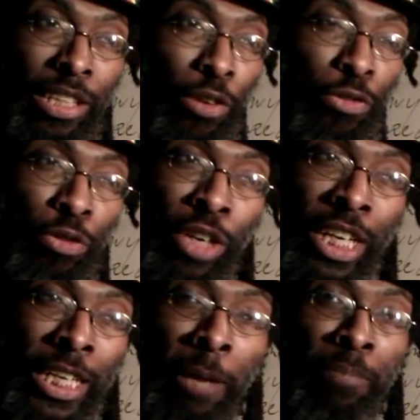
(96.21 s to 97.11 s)
The
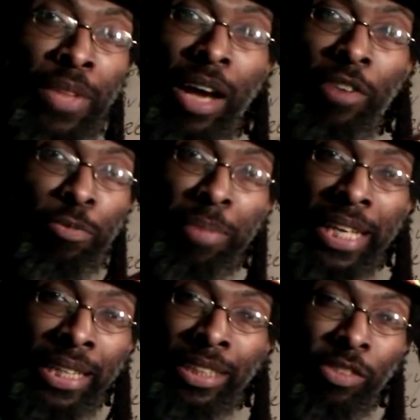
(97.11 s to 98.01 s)
freedom of
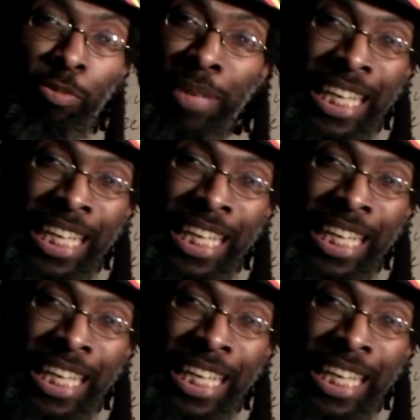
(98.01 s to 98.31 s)
millions of